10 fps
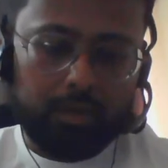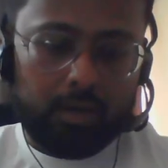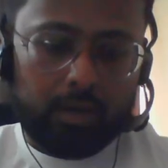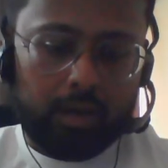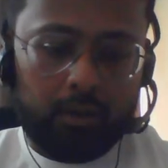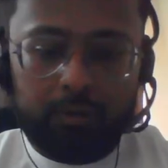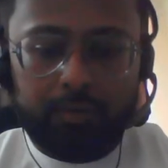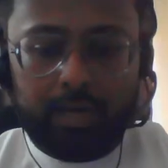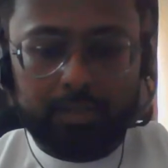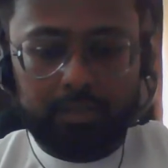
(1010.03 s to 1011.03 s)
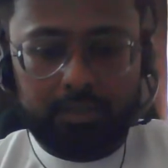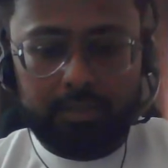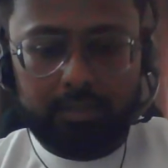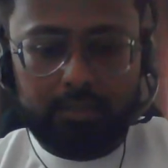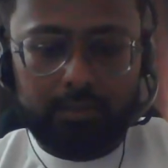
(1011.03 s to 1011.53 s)
how do we actually
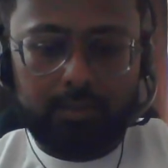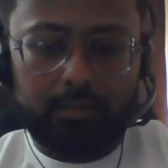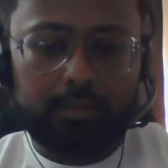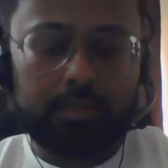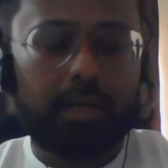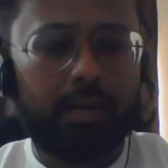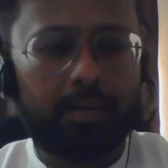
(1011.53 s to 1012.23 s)
uh, study,